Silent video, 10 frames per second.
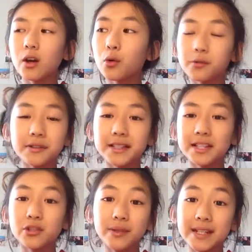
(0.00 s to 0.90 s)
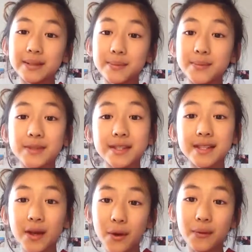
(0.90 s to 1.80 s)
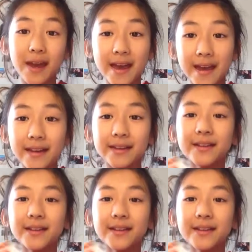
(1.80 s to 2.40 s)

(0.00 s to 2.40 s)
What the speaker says: quirky dreams, okay,